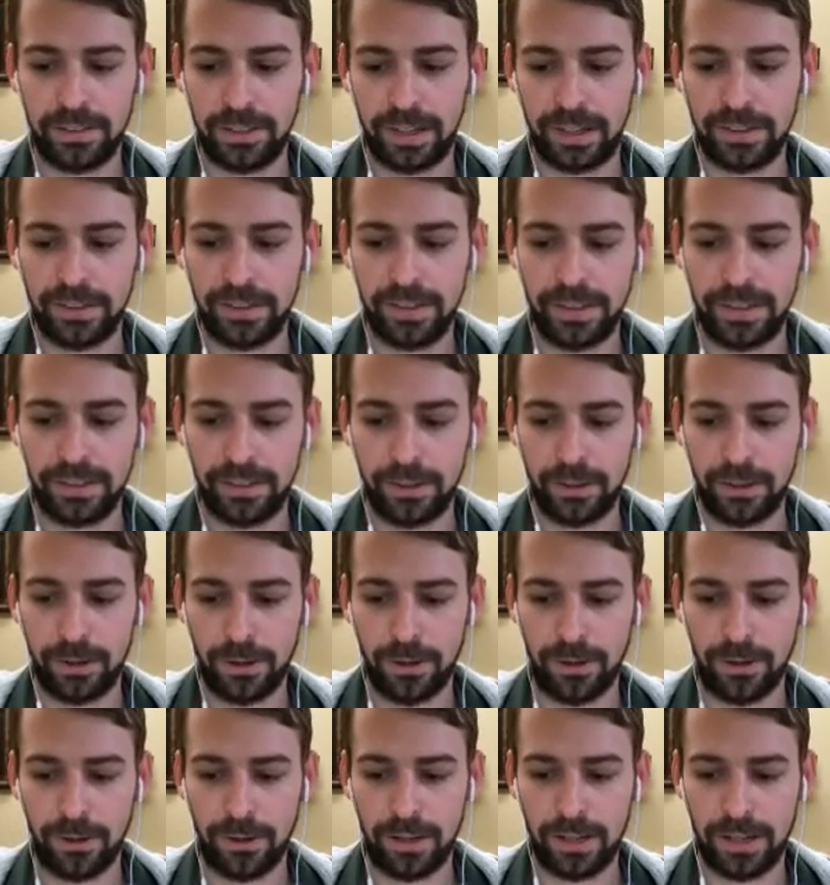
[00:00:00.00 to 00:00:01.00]
think the
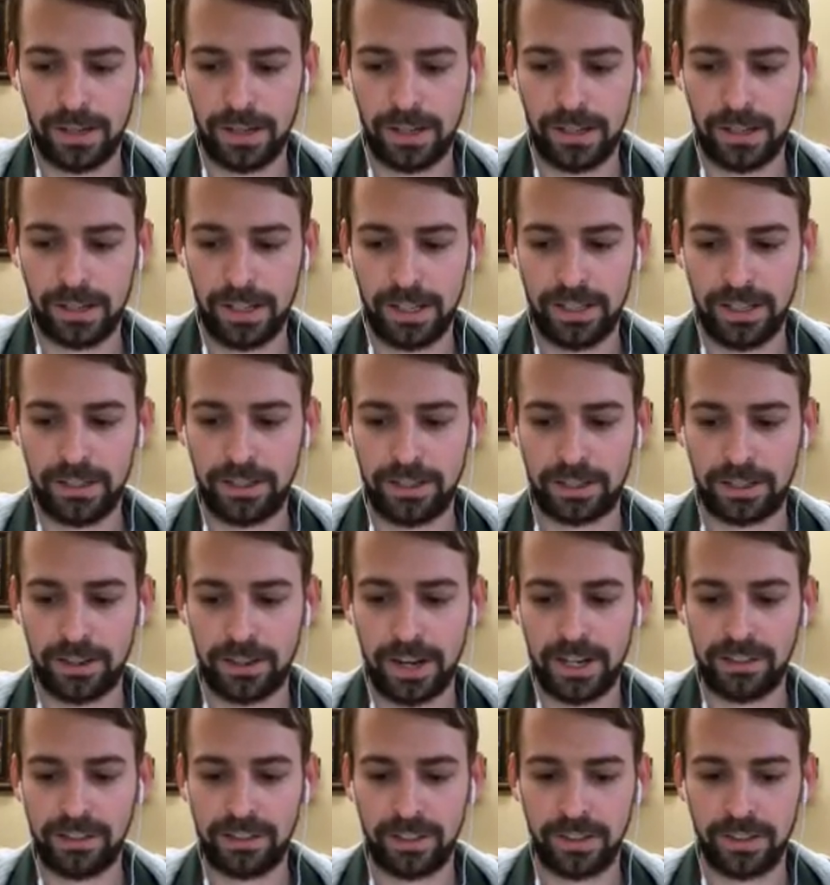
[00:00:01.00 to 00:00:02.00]
whole
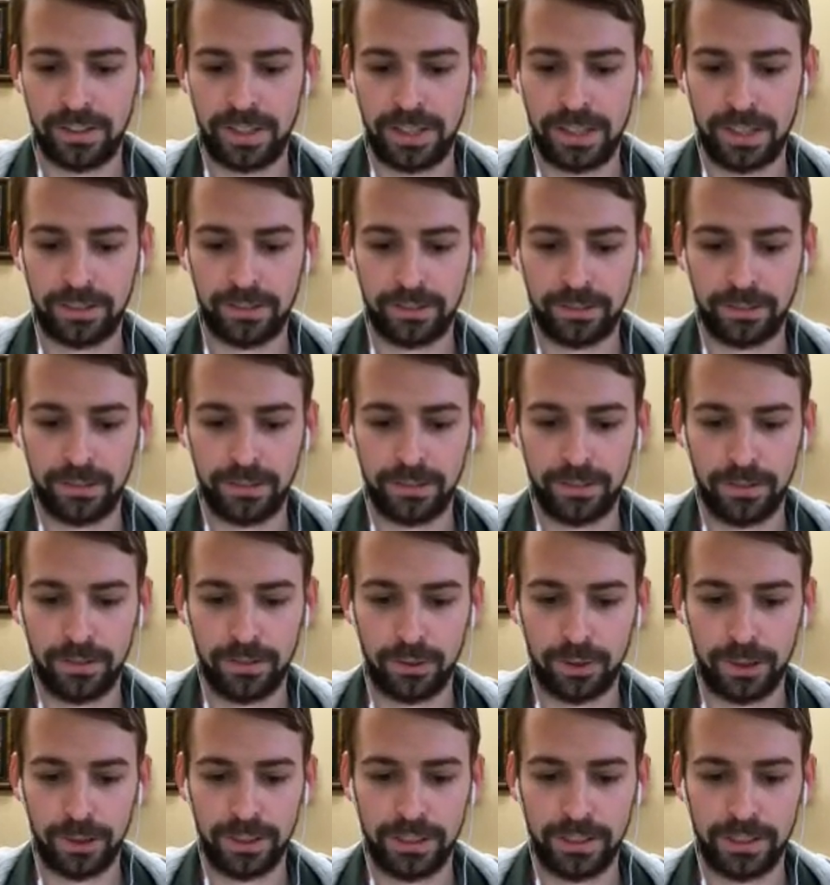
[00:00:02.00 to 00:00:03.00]
integration thing
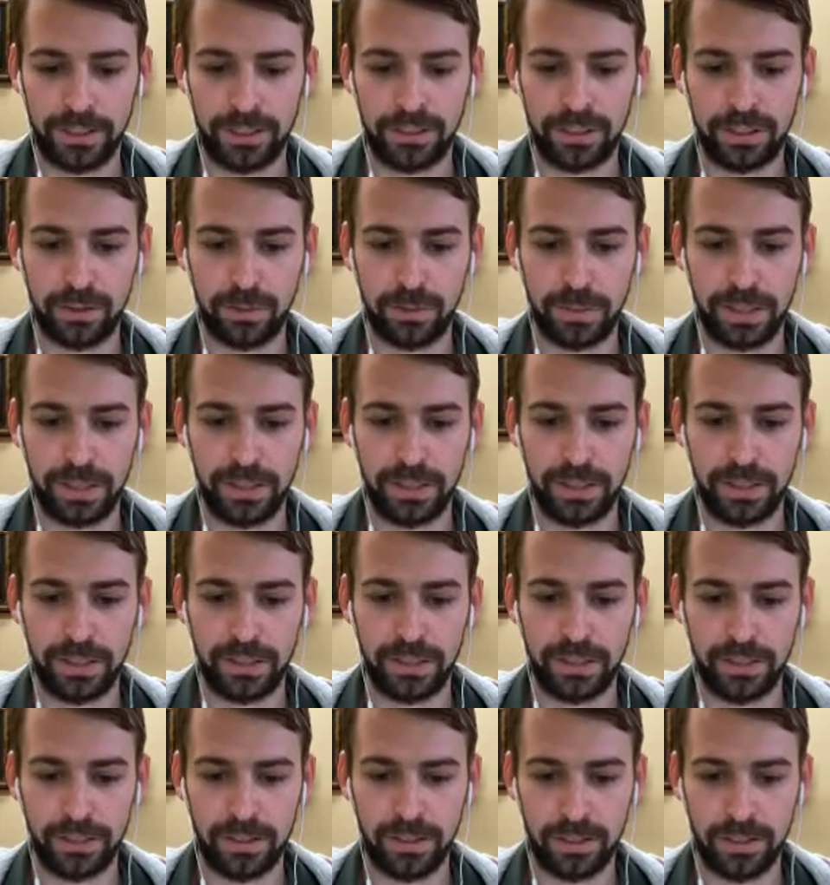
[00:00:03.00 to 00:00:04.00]
really needs to be
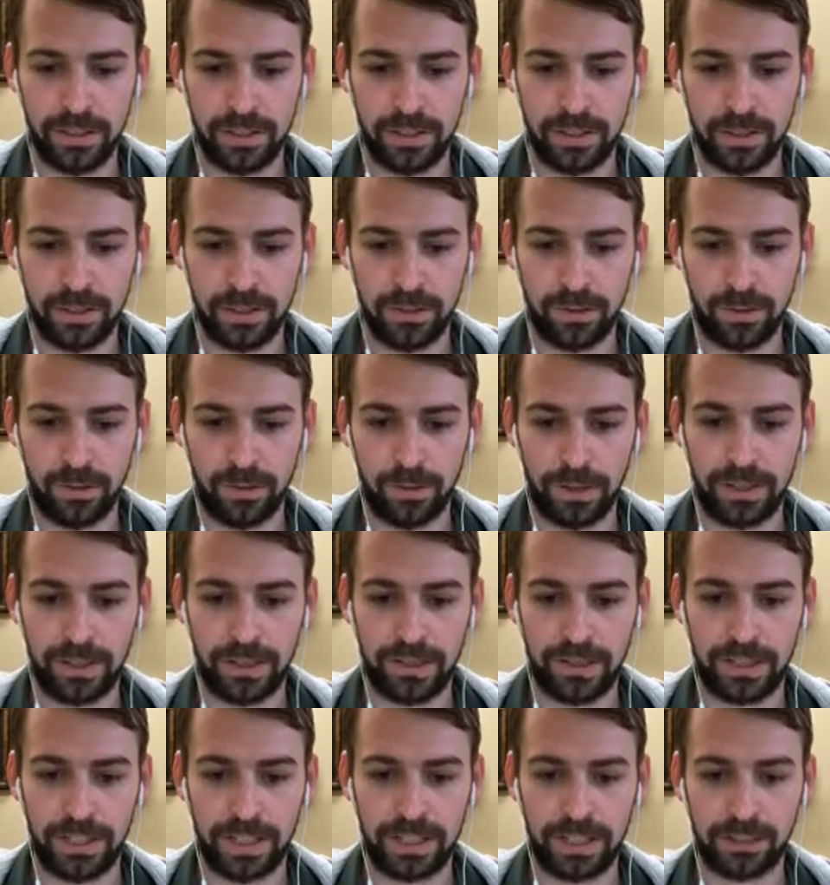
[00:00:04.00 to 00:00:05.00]
one of the
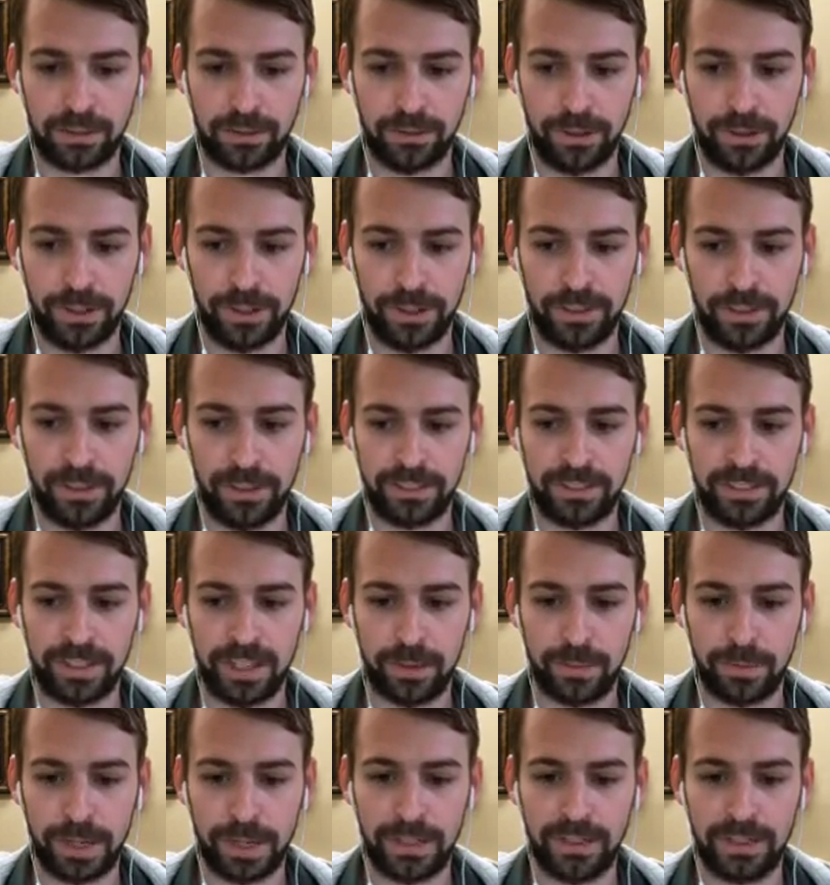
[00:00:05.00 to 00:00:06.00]
things really looked
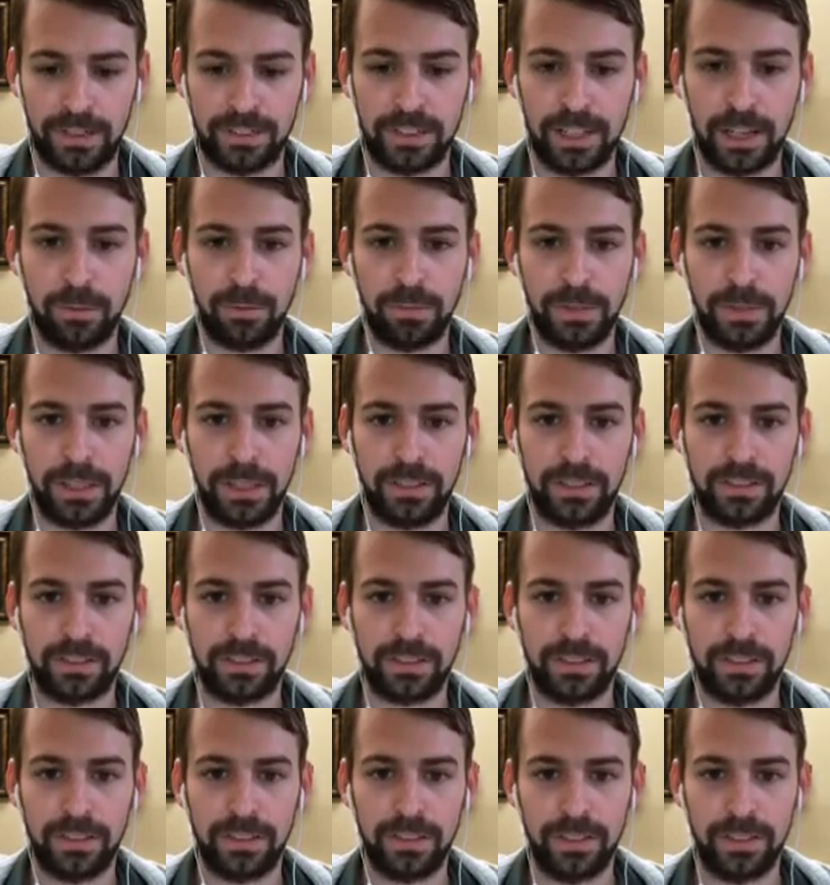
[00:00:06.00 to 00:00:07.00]
at by these
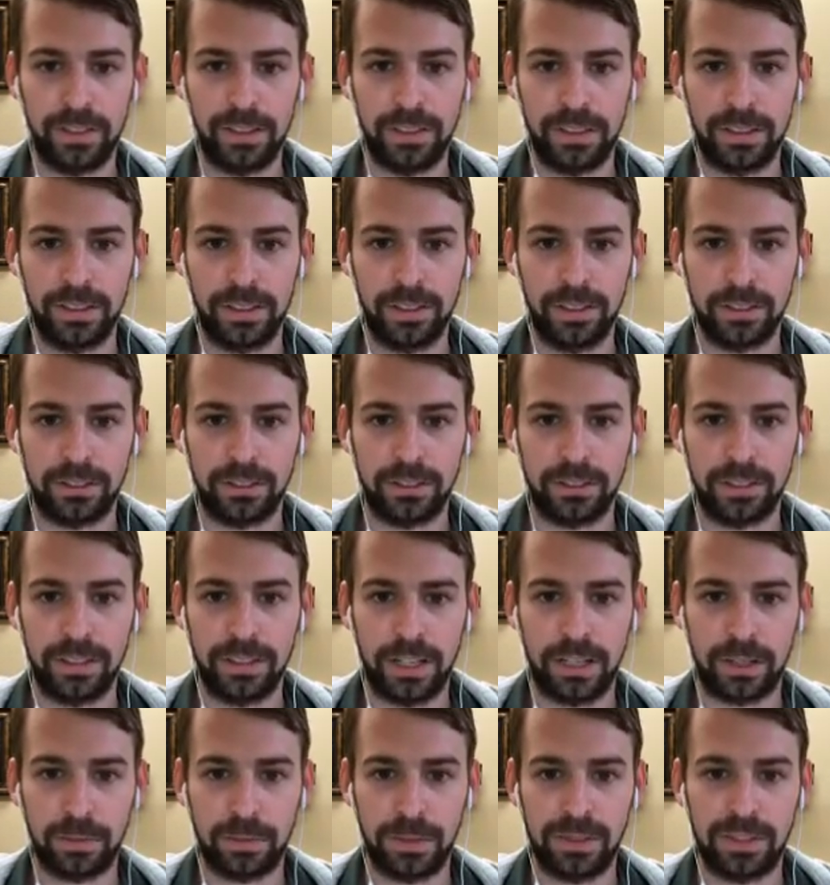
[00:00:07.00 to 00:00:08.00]
companies. So it's
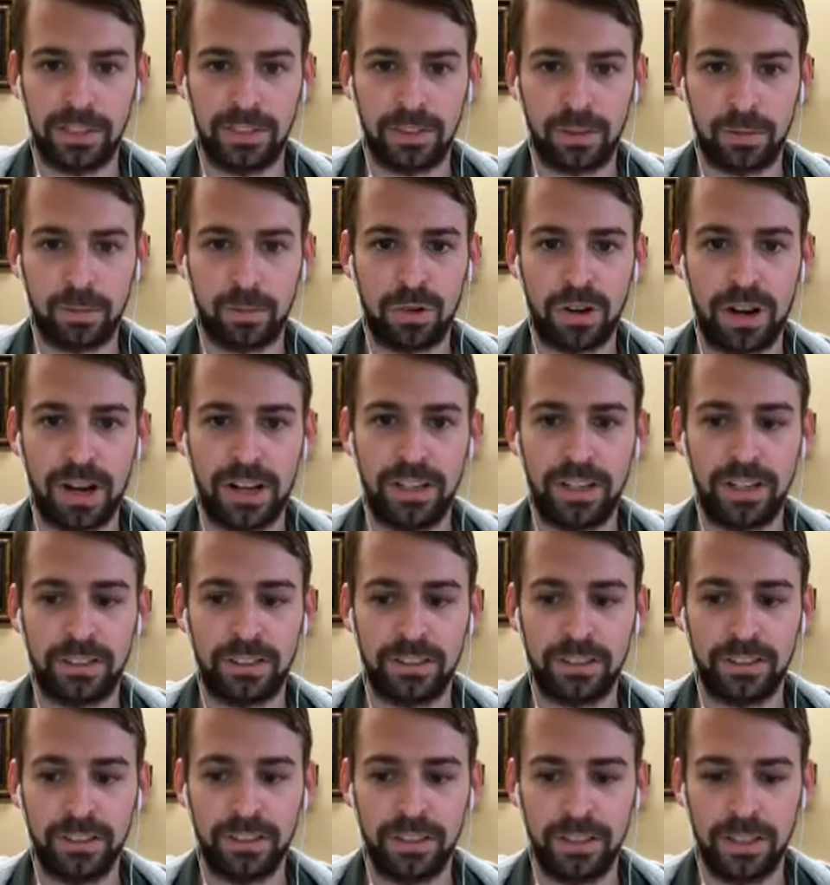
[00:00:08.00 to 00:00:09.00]
not a specific
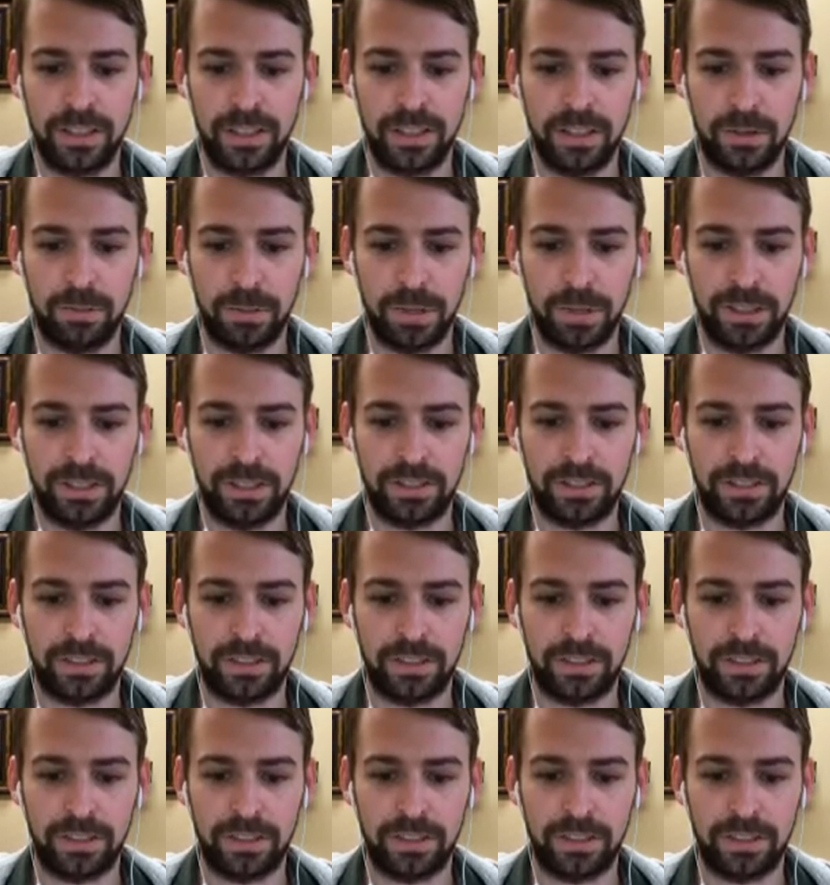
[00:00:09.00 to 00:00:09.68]
product, but it's